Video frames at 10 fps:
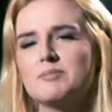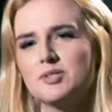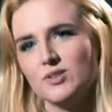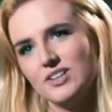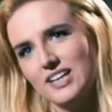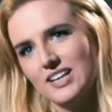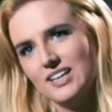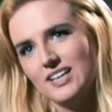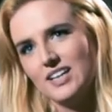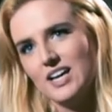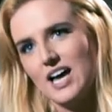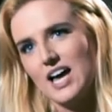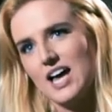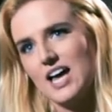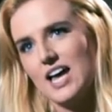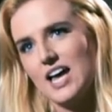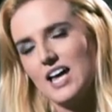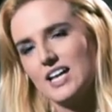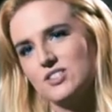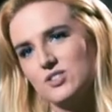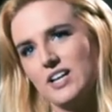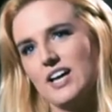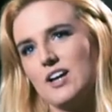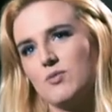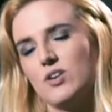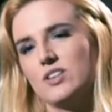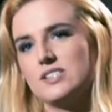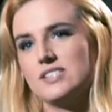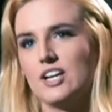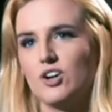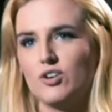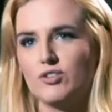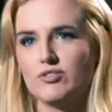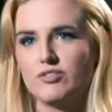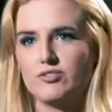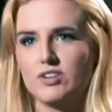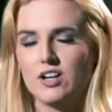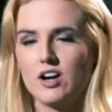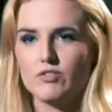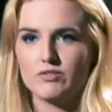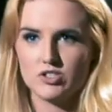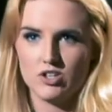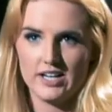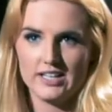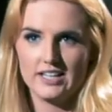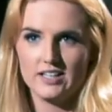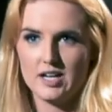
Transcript: name is Orlean, and today we're on the set of a cover of a song I did,